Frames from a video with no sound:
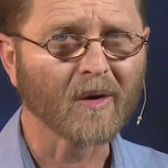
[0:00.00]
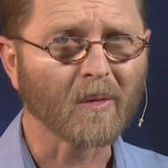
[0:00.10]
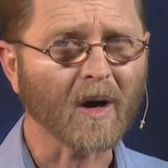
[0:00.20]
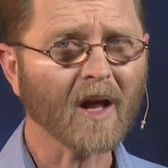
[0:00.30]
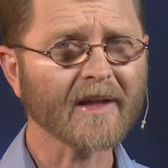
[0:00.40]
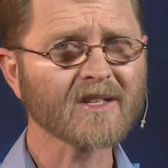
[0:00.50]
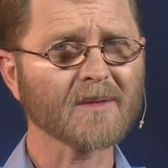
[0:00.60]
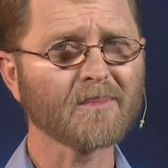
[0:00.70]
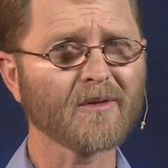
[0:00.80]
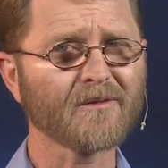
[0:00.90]
Well, it's a
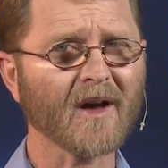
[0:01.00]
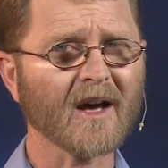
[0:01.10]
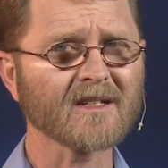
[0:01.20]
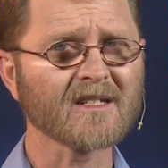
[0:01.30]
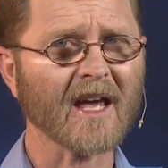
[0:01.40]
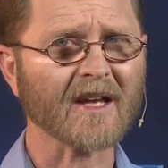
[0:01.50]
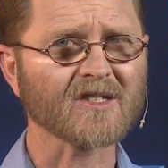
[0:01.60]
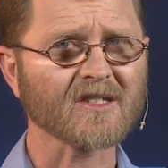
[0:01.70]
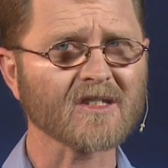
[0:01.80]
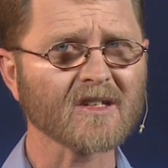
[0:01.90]
profound
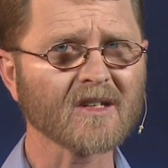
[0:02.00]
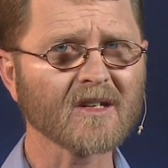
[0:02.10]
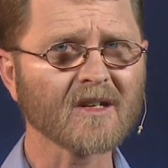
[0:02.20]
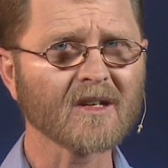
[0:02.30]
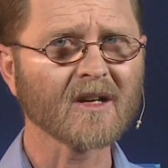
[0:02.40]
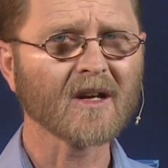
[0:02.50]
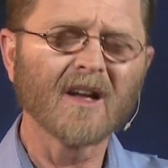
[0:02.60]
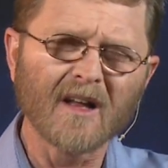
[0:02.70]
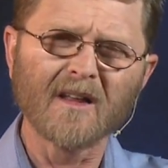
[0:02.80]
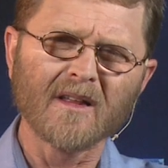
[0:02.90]
text.
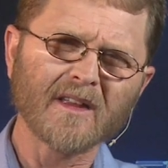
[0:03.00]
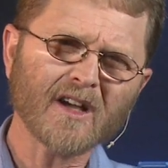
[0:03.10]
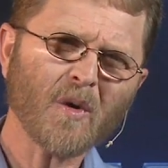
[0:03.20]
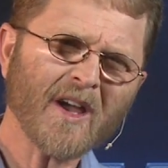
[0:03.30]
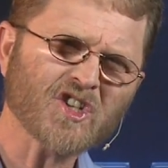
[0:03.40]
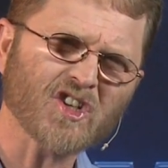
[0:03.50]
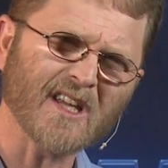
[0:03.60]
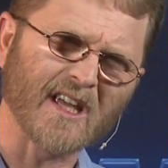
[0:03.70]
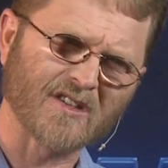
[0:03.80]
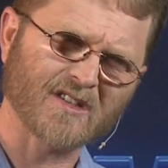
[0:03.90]
The question
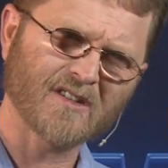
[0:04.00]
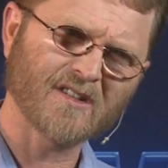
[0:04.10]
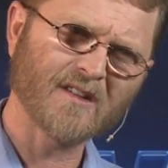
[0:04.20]
is,